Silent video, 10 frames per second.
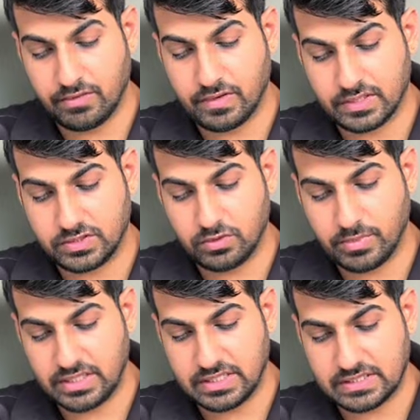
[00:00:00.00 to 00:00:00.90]
If
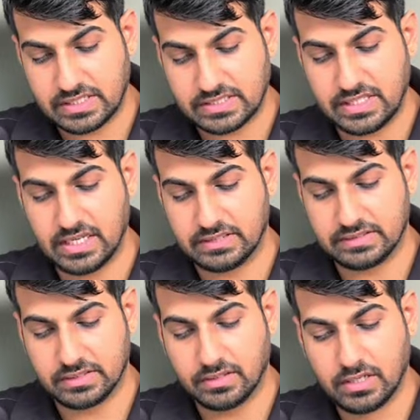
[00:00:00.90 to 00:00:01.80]
assuming this as the
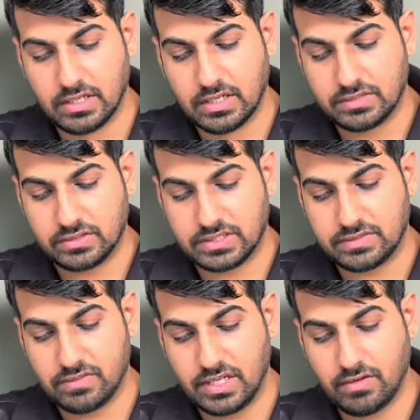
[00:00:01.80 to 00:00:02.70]
answer, so
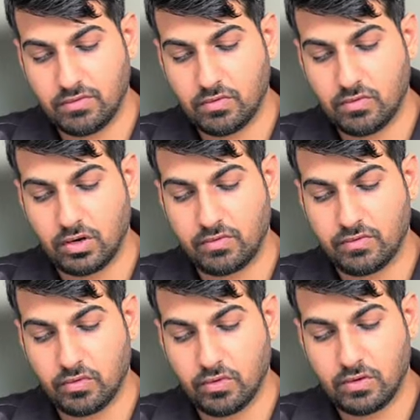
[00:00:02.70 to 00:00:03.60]
this will give you what?
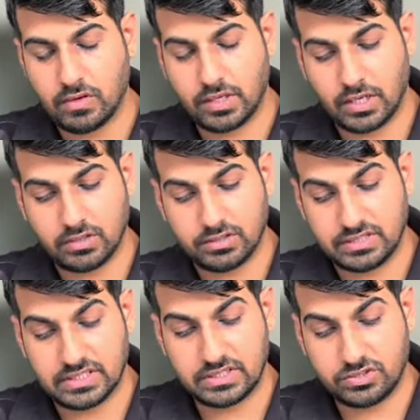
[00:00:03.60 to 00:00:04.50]
4. Now
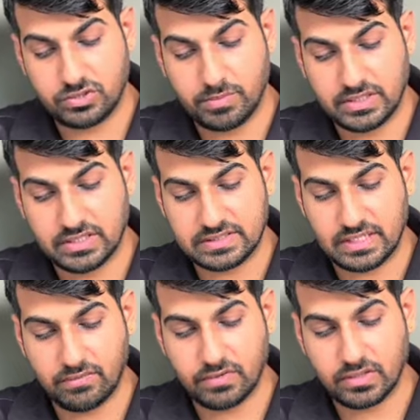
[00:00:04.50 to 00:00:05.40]
this should be the
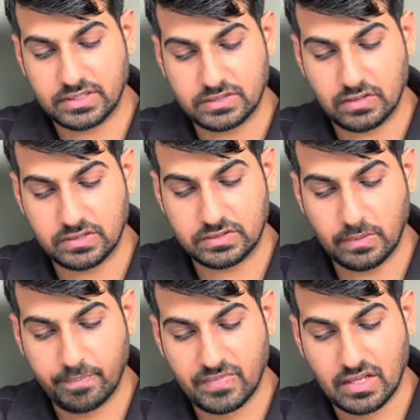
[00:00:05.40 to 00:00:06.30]
same for this
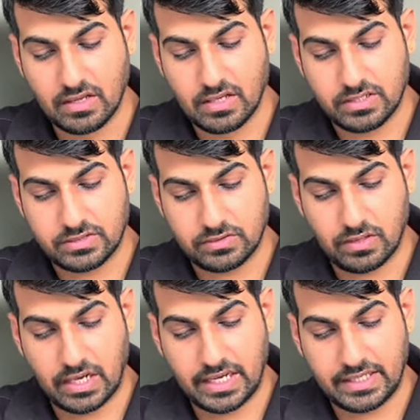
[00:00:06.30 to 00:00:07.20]
also.
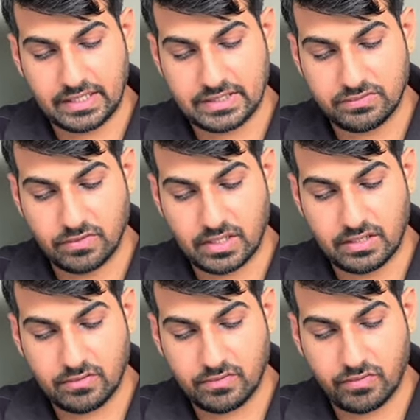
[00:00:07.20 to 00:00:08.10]
So I is
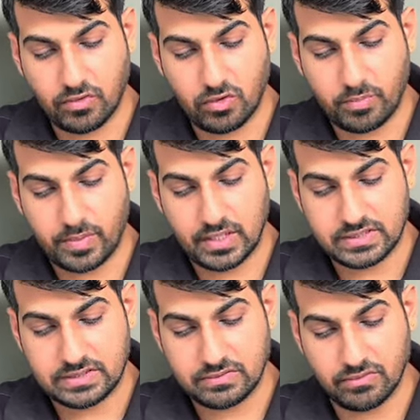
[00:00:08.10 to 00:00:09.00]
1, 4
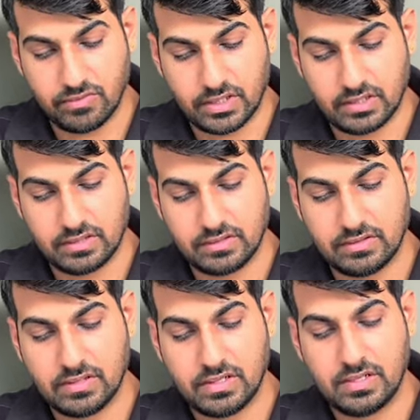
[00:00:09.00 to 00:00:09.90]
plus 1,
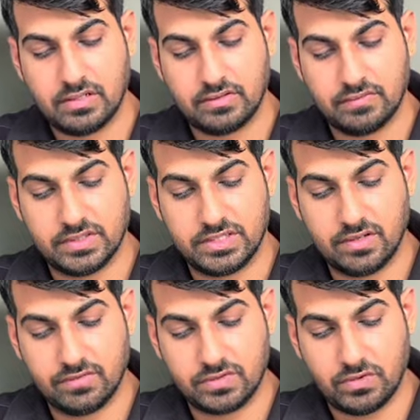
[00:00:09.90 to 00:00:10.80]
which
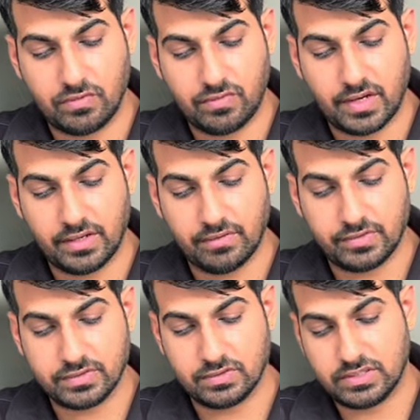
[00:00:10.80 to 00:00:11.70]
gives you 5.
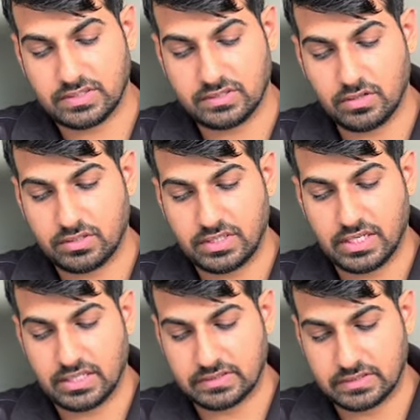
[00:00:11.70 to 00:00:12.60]
So this is not the
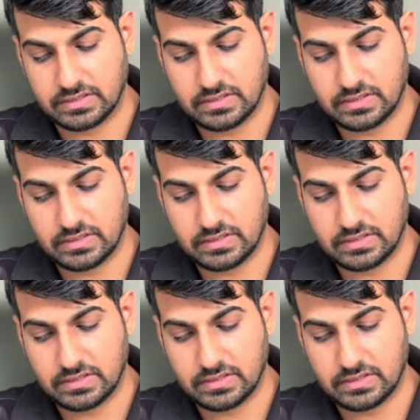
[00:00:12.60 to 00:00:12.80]
answer.